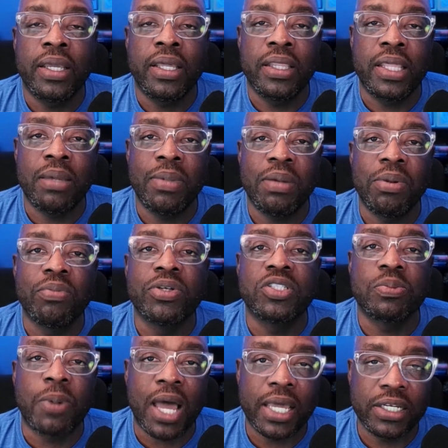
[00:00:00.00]
They may be
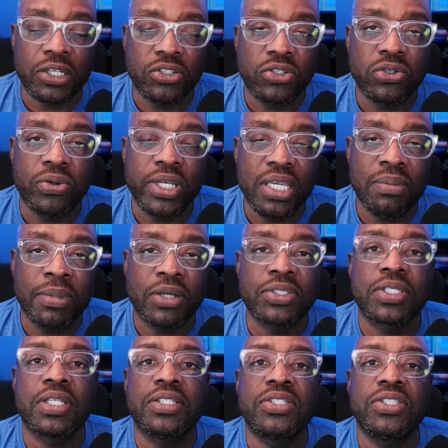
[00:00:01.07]
responding to an email
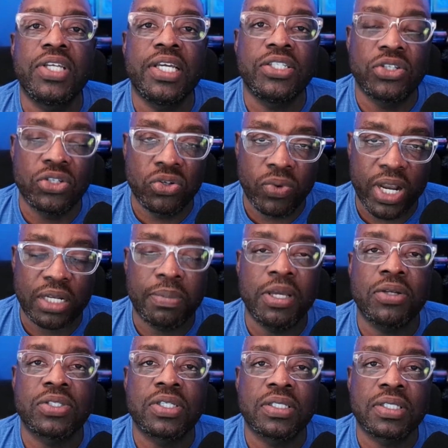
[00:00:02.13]
solicitation, a direct
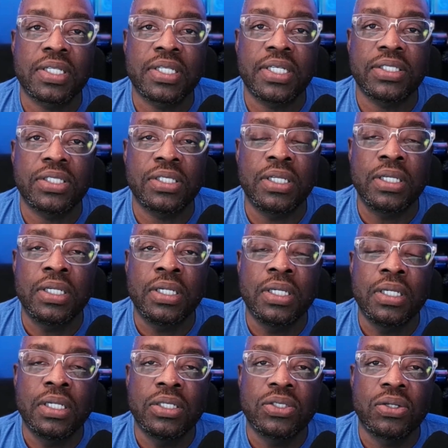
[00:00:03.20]
mail solicitation.
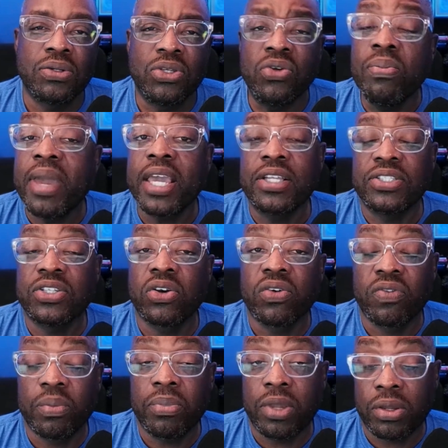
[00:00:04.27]
So you may consider them